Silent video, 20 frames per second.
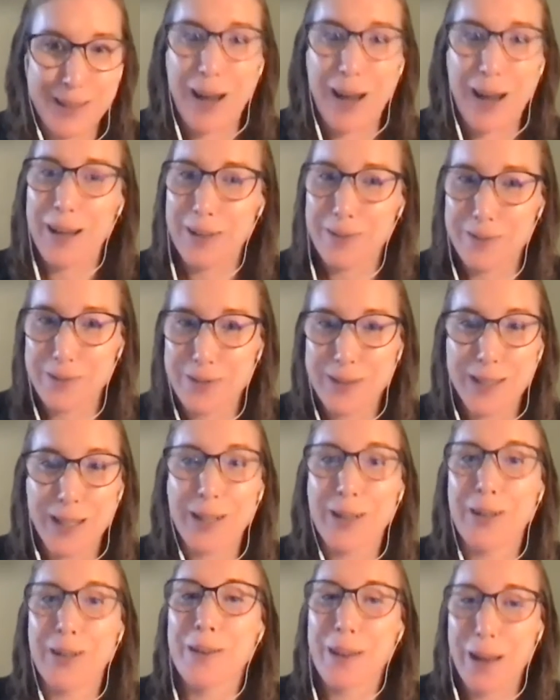kind of
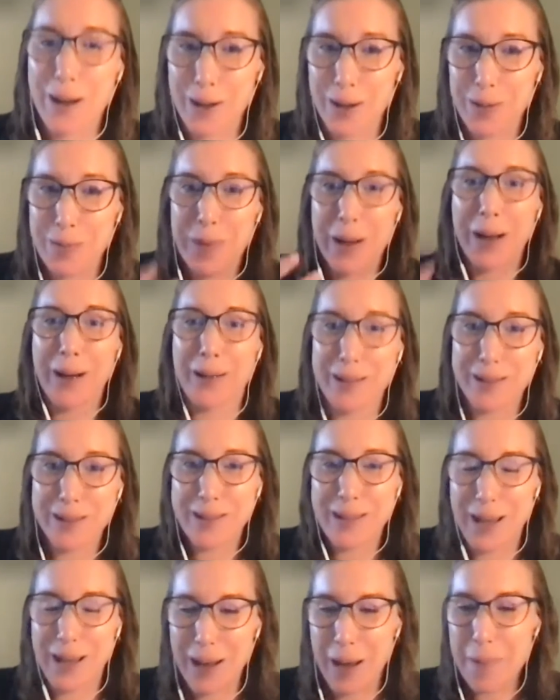dinner that her parents
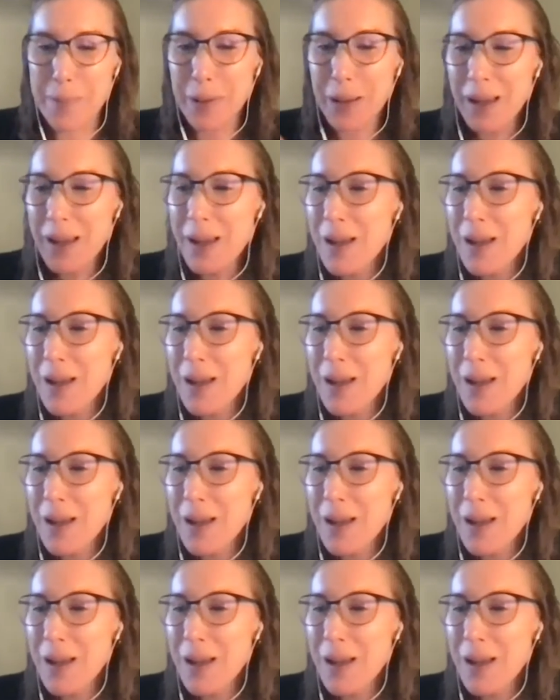set up